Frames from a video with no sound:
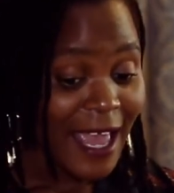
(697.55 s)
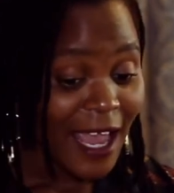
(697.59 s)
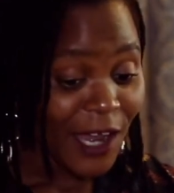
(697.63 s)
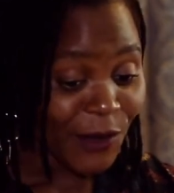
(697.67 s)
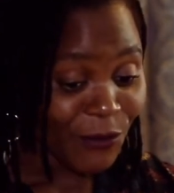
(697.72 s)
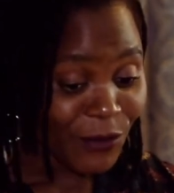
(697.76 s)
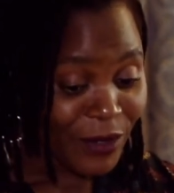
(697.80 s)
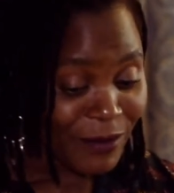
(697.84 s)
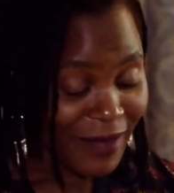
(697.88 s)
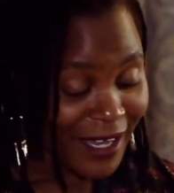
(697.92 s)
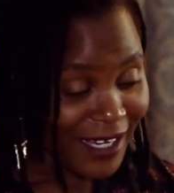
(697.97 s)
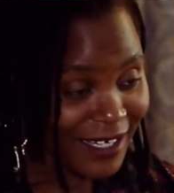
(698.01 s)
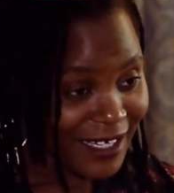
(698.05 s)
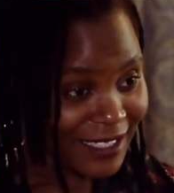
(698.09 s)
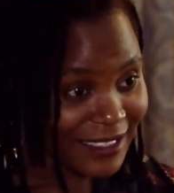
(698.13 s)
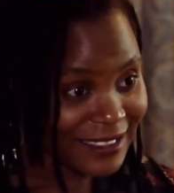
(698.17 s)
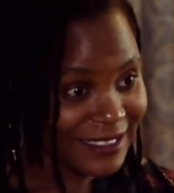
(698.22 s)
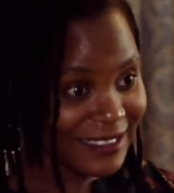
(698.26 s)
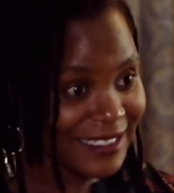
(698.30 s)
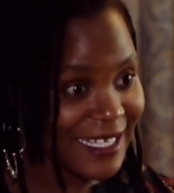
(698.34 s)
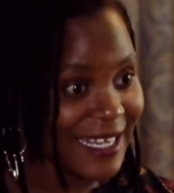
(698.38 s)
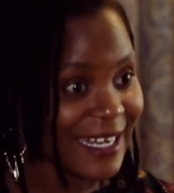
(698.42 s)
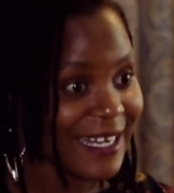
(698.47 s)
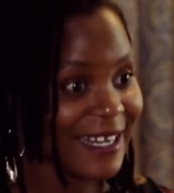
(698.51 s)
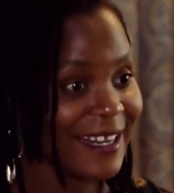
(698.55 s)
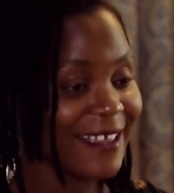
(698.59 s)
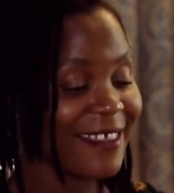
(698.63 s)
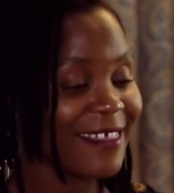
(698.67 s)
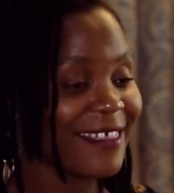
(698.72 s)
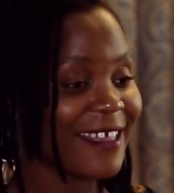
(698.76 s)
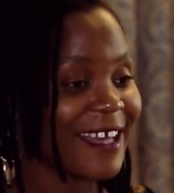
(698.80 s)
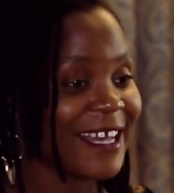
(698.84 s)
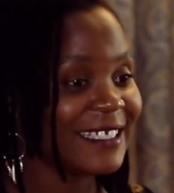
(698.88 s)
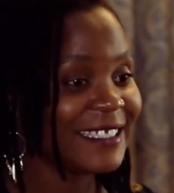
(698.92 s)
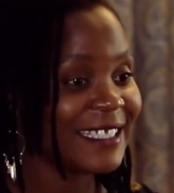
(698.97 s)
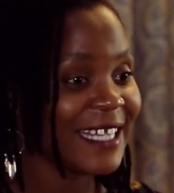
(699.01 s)
And we made exactly
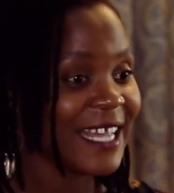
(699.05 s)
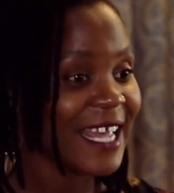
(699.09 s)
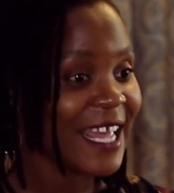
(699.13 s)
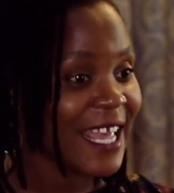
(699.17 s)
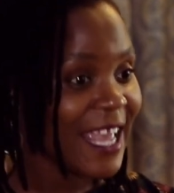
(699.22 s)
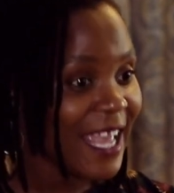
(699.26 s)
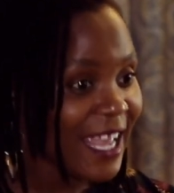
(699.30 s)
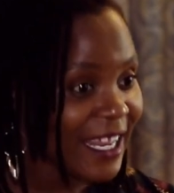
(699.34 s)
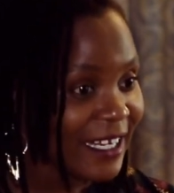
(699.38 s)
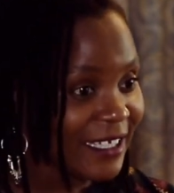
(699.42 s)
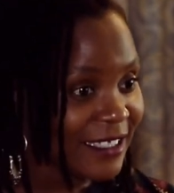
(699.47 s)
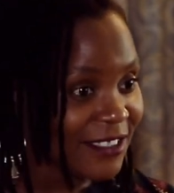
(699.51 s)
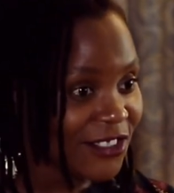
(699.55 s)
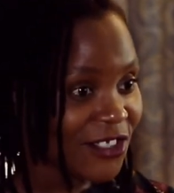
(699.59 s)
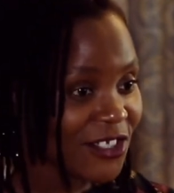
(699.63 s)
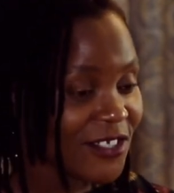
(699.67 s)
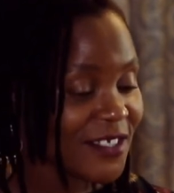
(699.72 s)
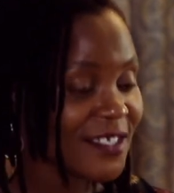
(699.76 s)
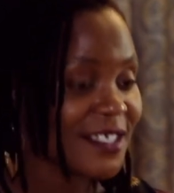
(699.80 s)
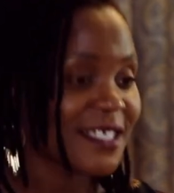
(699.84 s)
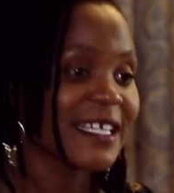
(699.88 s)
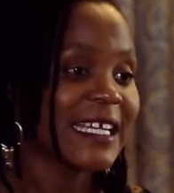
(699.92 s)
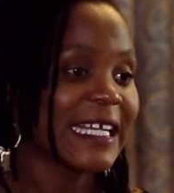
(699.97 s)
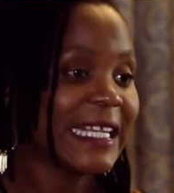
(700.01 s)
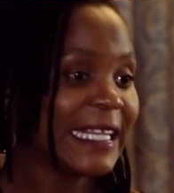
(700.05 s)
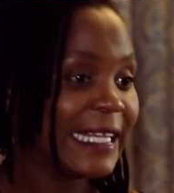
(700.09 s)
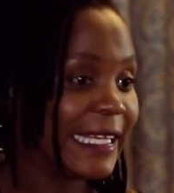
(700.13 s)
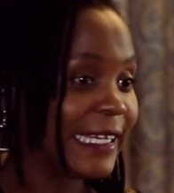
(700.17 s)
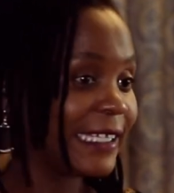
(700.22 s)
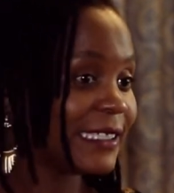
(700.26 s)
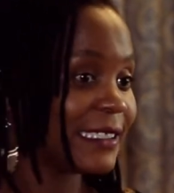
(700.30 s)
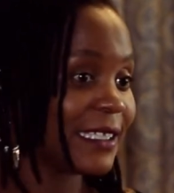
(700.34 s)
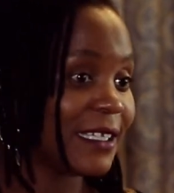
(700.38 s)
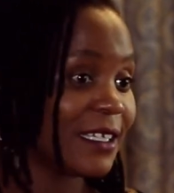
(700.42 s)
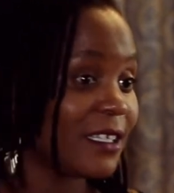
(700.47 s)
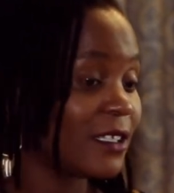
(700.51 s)
that, and just
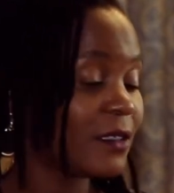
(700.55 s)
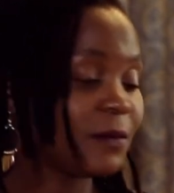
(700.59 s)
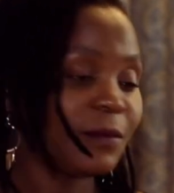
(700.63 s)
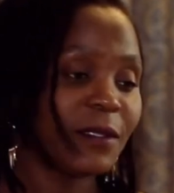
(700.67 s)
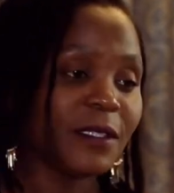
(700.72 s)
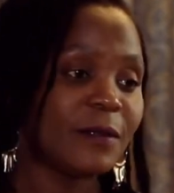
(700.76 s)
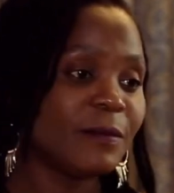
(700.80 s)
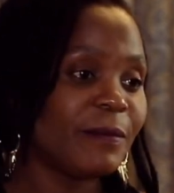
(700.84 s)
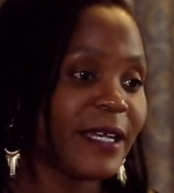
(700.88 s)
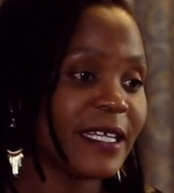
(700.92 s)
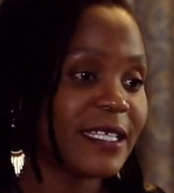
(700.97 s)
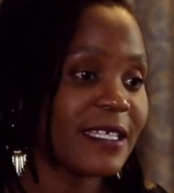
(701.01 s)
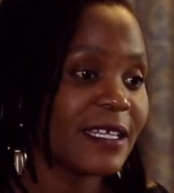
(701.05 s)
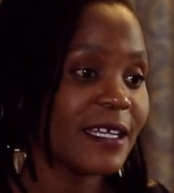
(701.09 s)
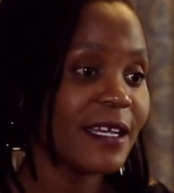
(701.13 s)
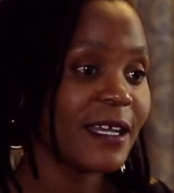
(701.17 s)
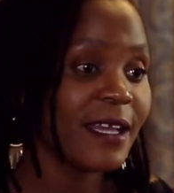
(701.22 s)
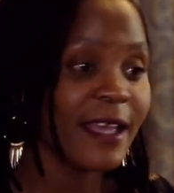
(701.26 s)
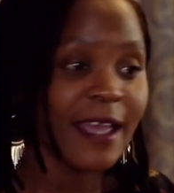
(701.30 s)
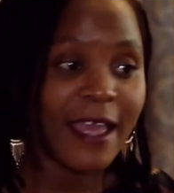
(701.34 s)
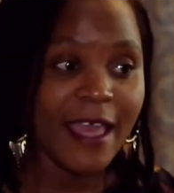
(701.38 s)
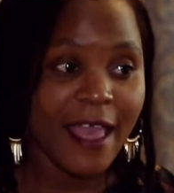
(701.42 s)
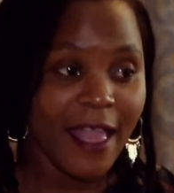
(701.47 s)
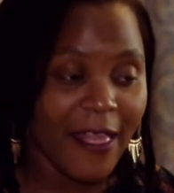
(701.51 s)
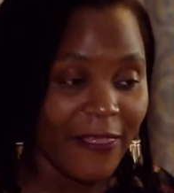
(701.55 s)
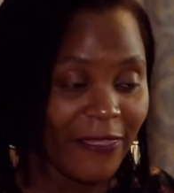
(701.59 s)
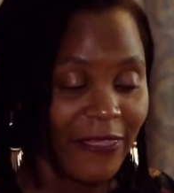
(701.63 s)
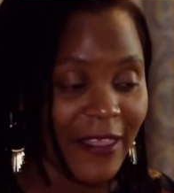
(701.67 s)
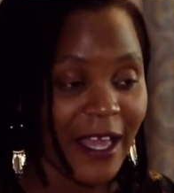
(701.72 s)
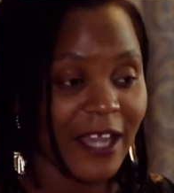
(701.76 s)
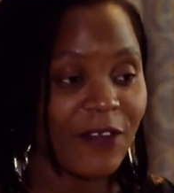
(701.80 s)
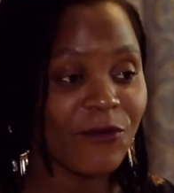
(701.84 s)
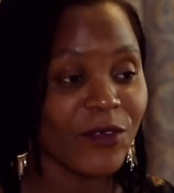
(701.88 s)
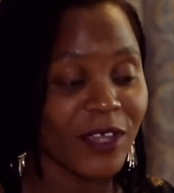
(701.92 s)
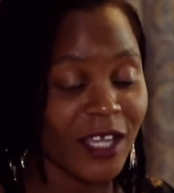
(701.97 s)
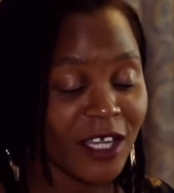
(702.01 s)
clean it a little bit better, and
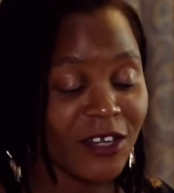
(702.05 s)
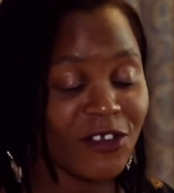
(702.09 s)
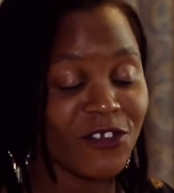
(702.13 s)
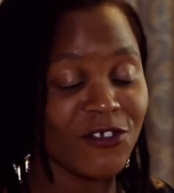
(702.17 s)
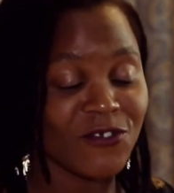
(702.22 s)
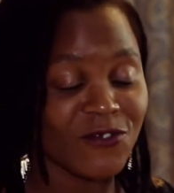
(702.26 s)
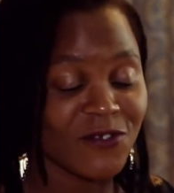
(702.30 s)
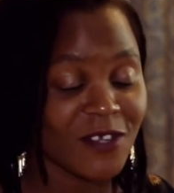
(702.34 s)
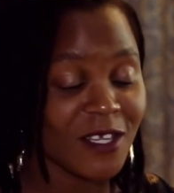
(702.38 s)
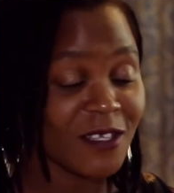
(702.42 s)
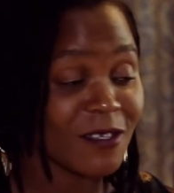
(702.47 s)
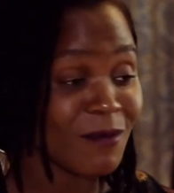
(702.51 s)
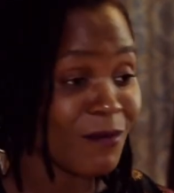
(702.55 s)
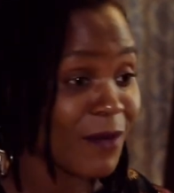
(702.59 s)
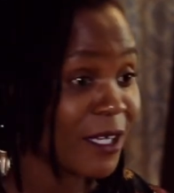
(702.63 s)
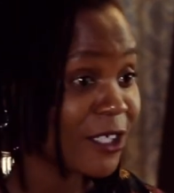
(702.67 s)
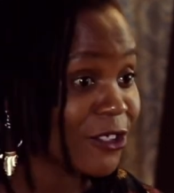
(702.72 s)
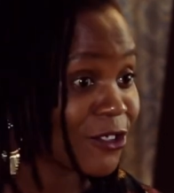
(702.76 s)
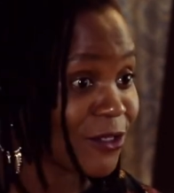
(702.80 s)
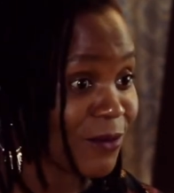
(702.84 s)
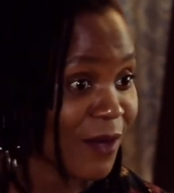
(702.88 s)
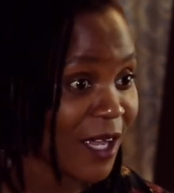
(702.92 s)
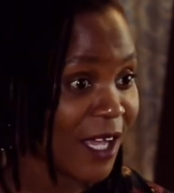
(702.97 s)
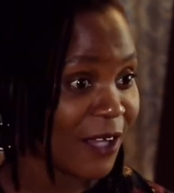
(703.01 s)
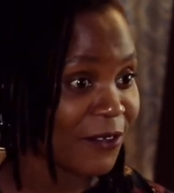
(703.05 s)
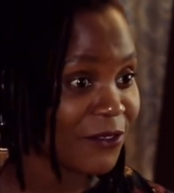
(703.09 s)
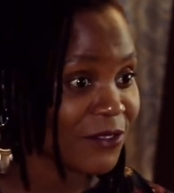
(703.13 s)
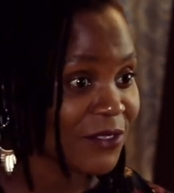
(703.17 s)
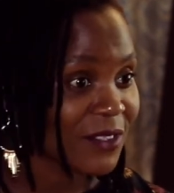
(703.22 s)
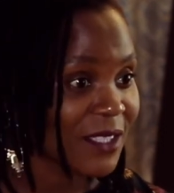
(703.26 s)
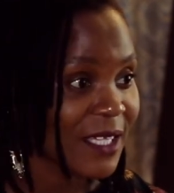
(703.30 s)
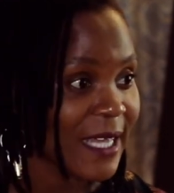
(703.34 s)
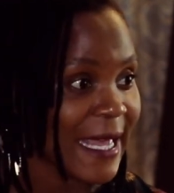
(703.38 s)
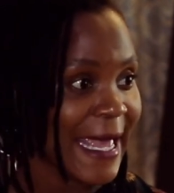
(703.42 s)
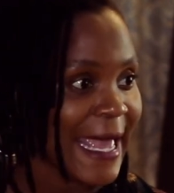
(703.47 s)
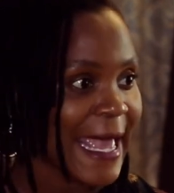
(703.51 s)
that we can use as a mushroom
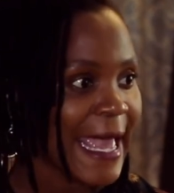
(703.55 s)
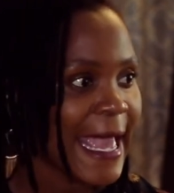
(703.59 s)
house.